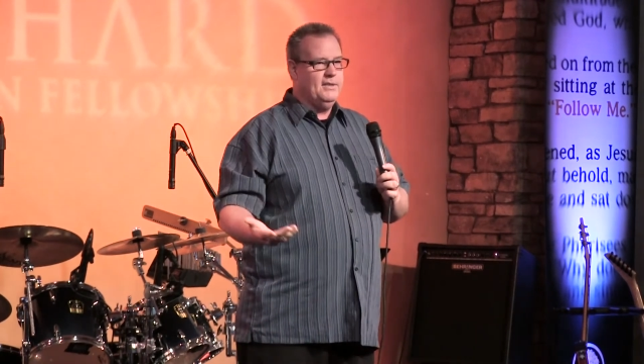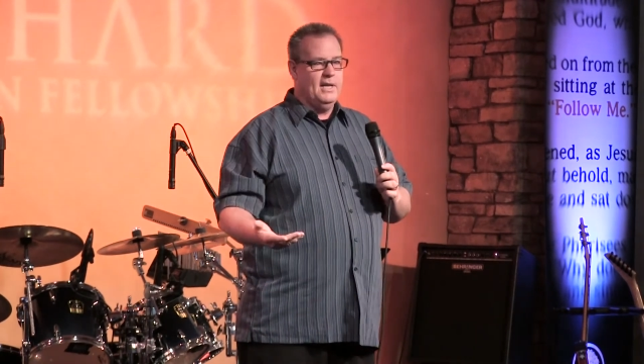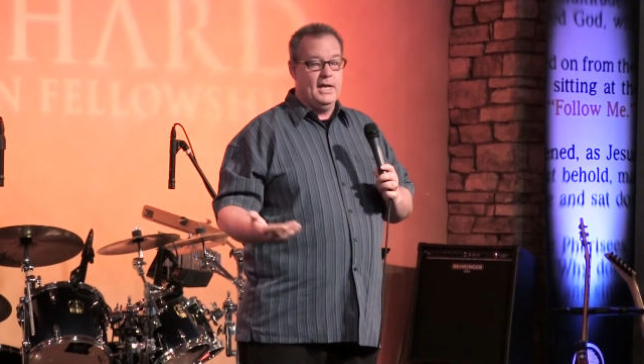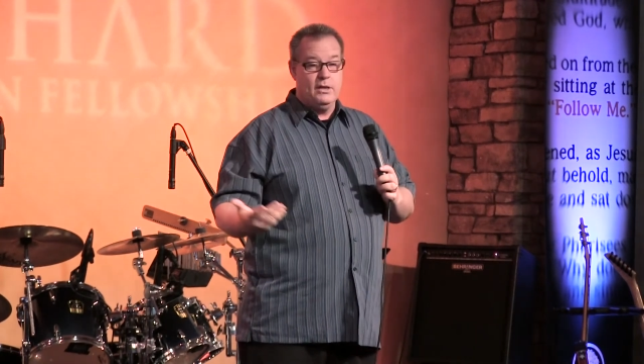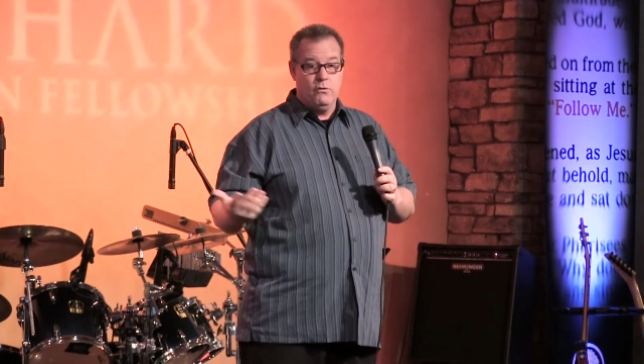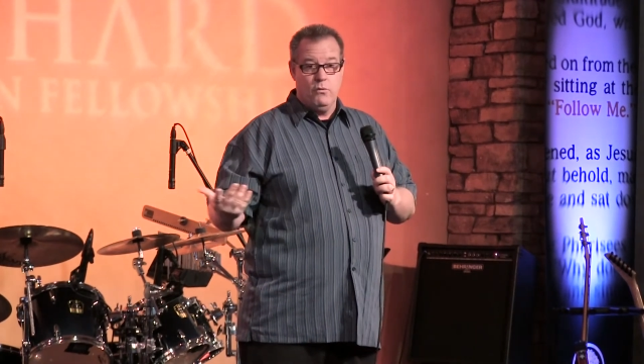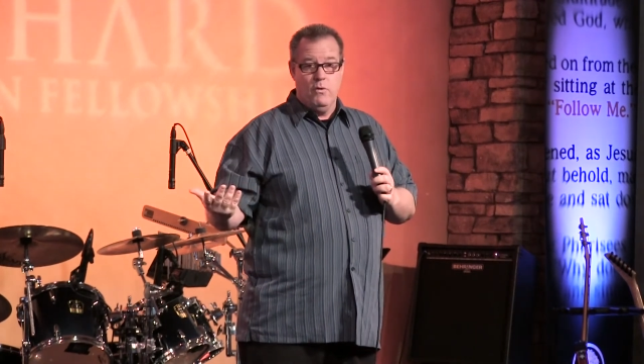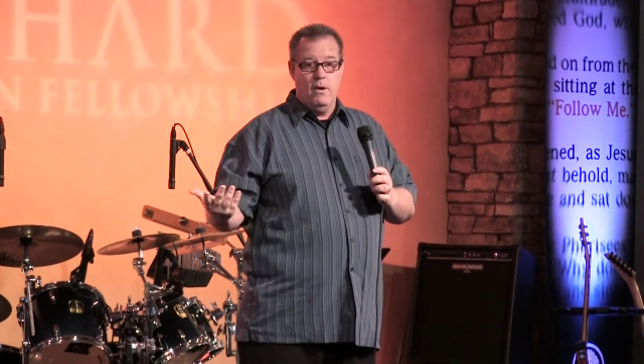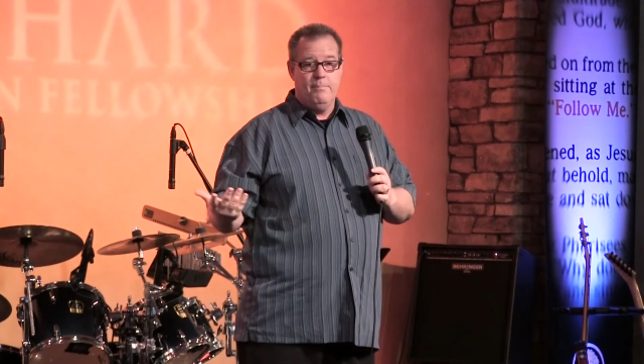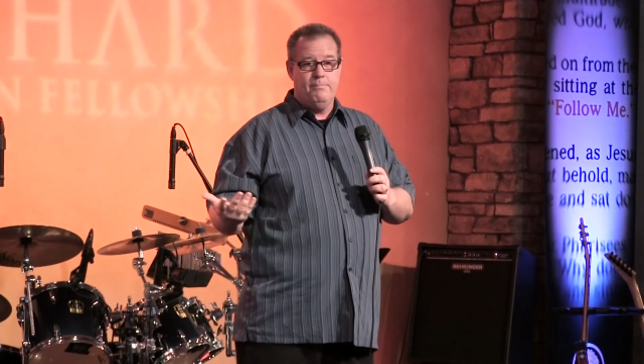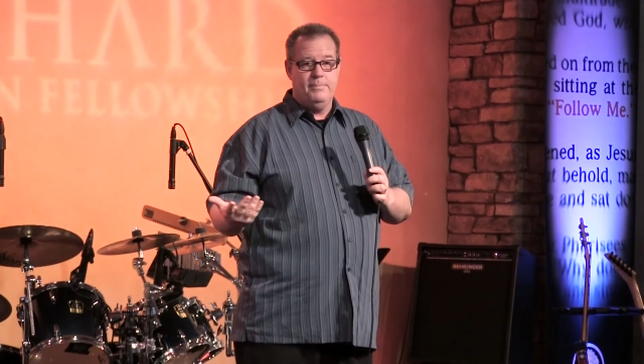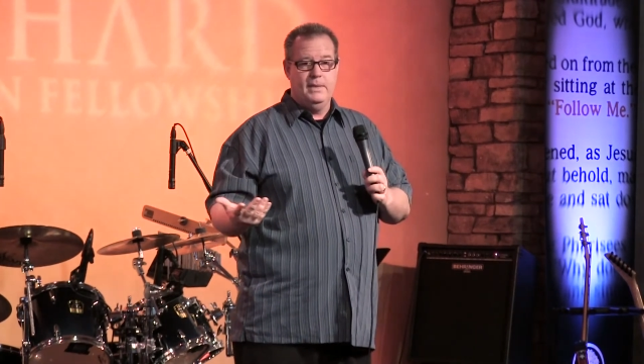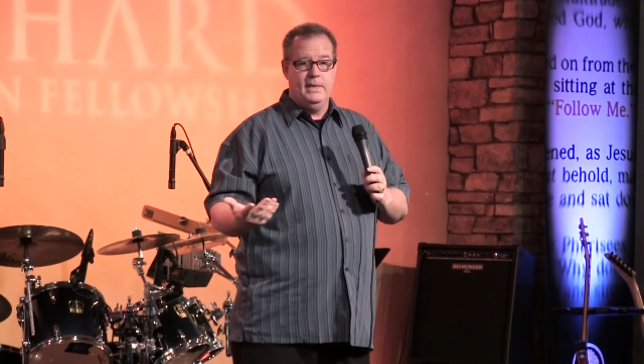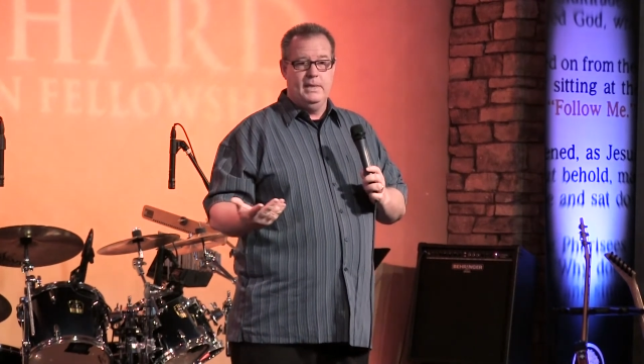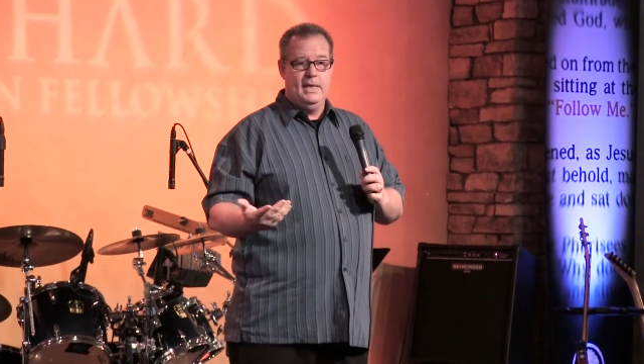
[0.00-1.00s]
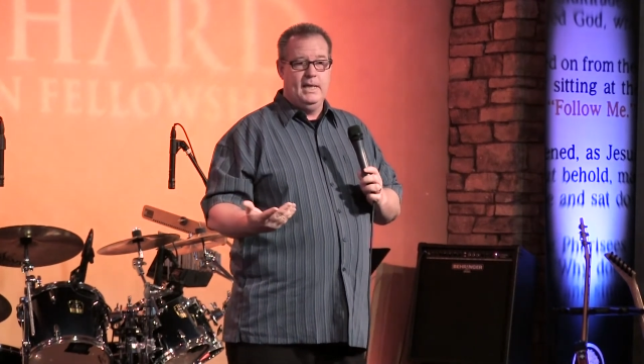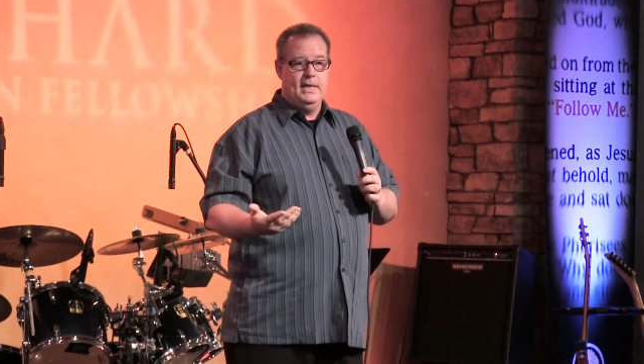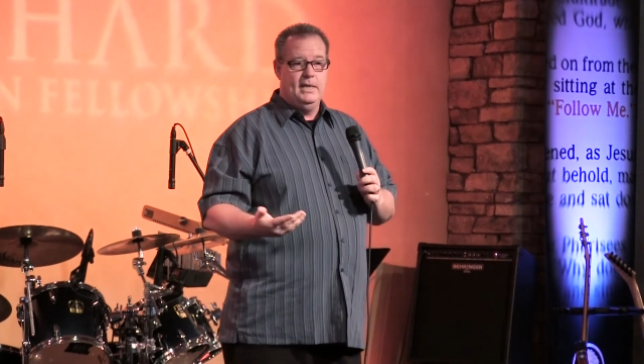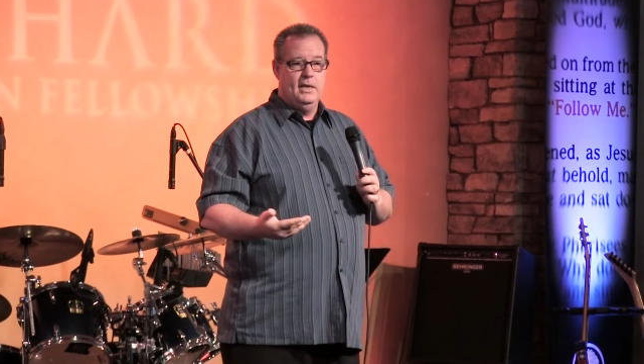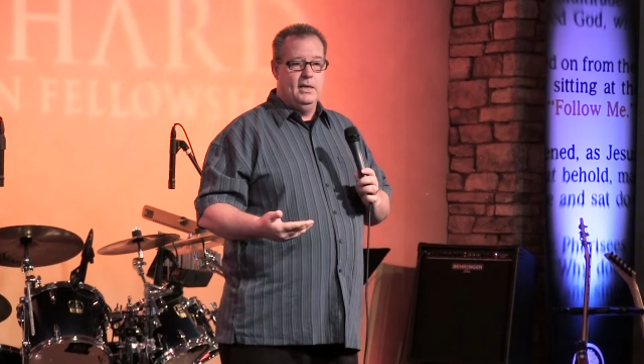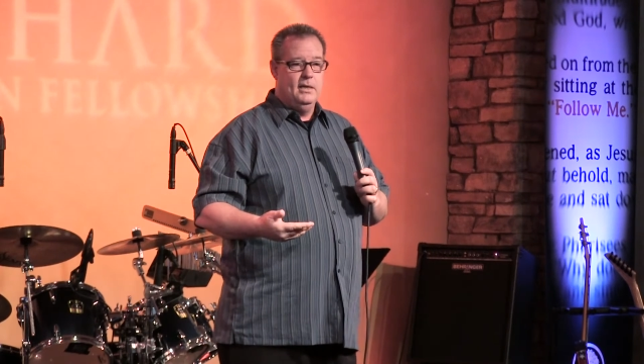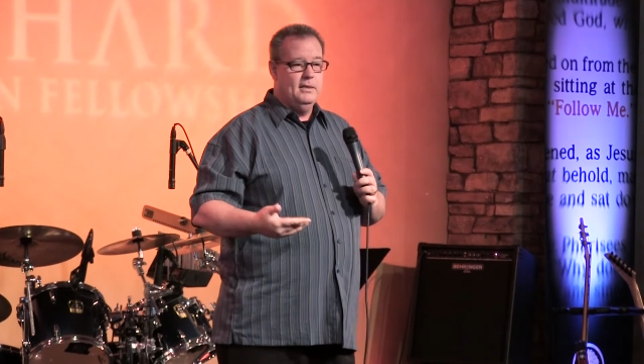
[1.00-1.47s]
and I grew up in
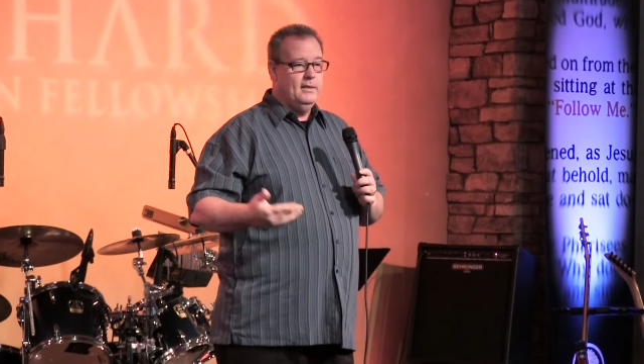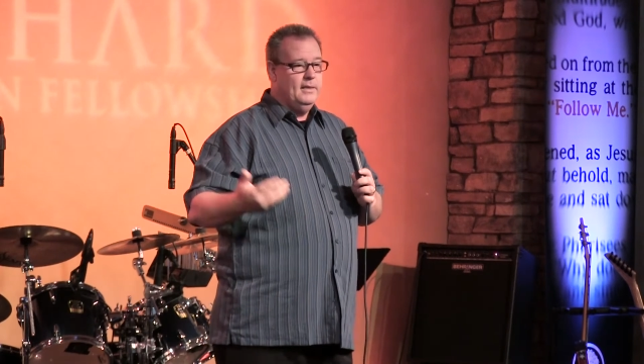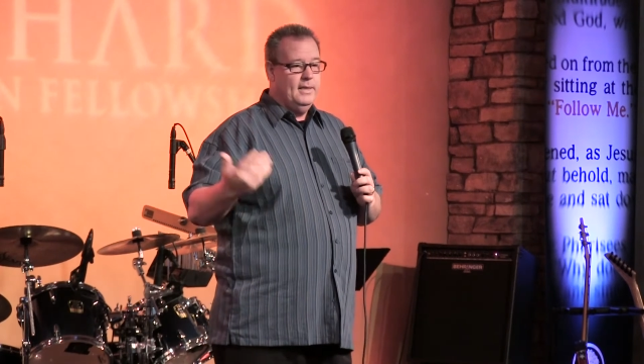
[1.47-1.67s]
a